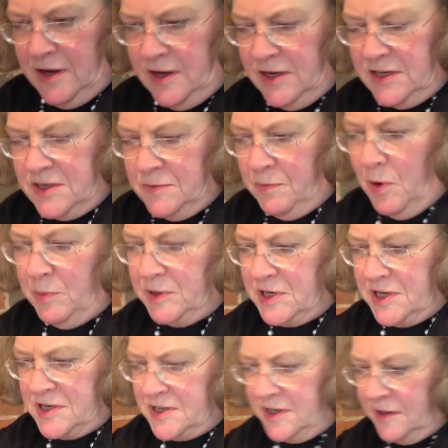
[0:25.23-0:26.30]
It's a proper
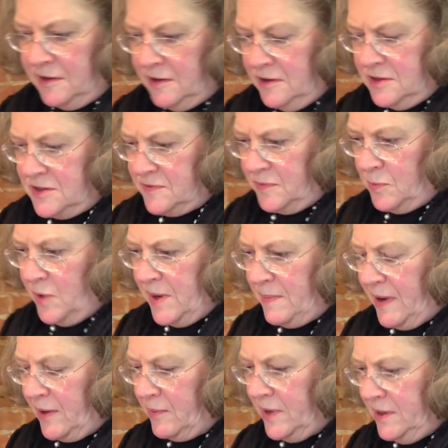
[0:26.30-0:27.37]
tasting glass from way
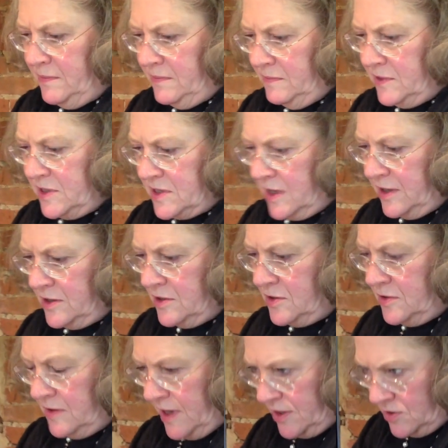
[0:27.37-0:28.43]
back when, designed to
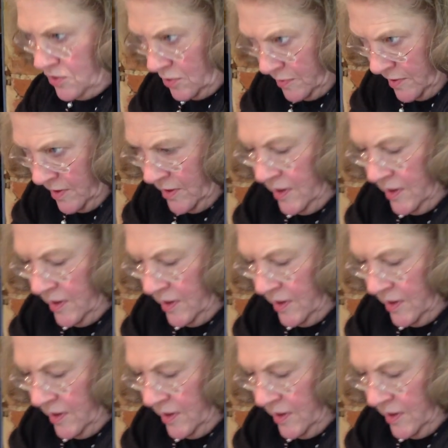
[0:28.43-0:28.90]
do that job.